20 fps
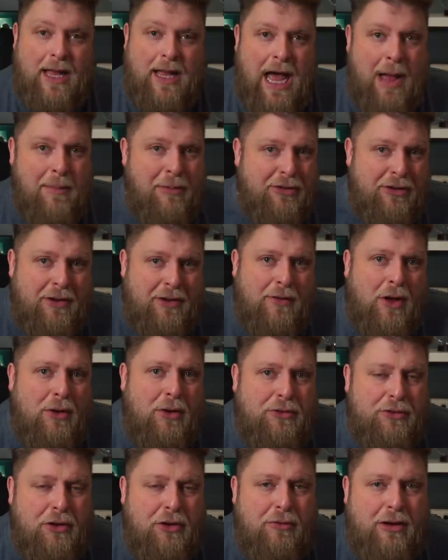Amazon have
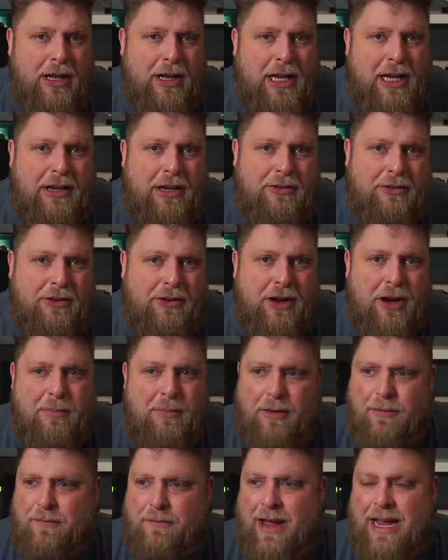also released
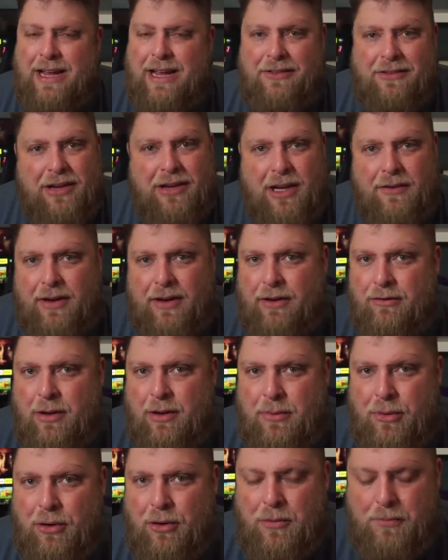the Fire TV
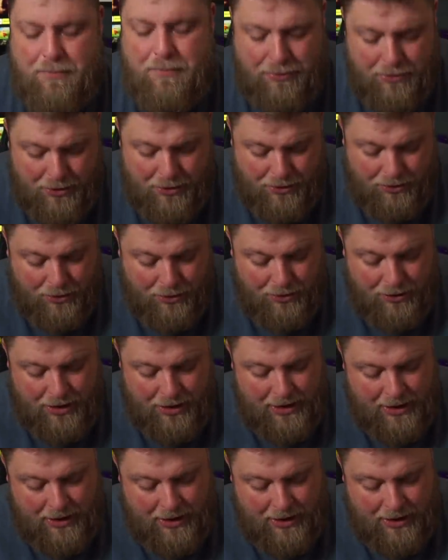Remote Pro,